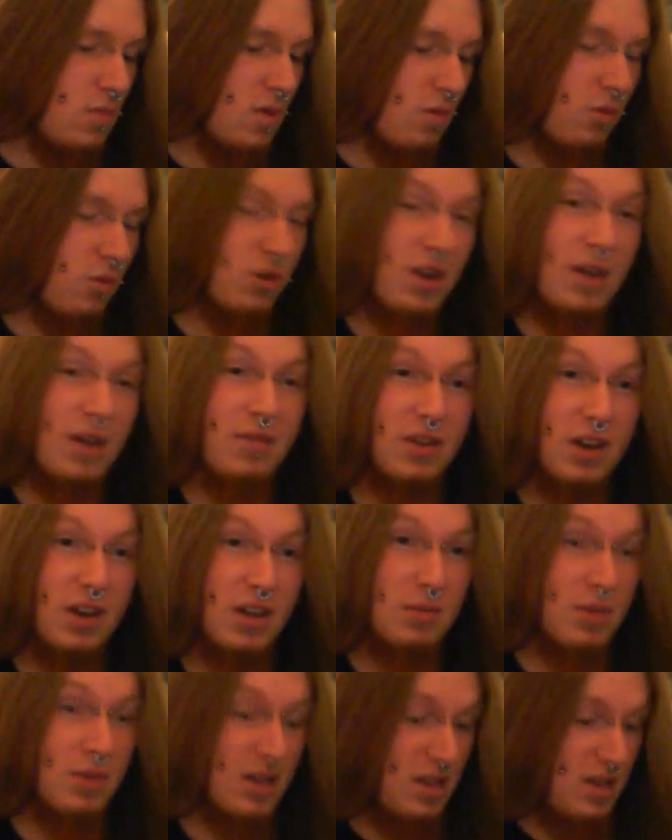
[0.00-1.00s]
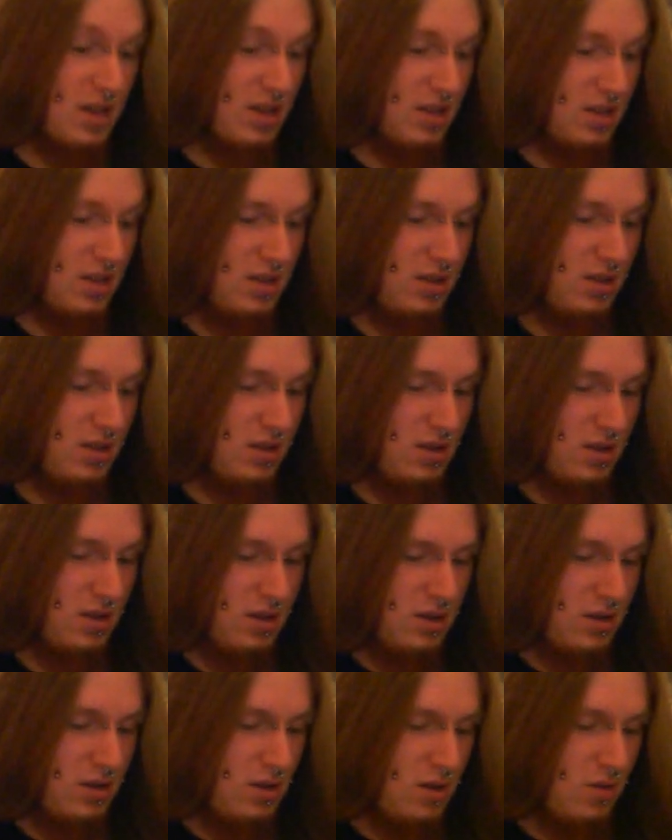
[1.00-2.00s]
We'll definitely be
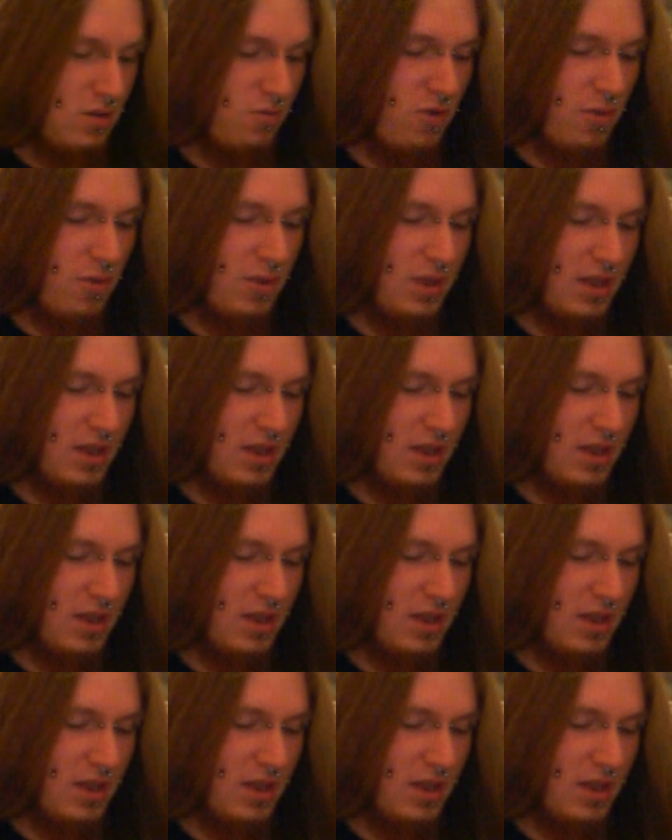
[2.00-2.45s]
ripping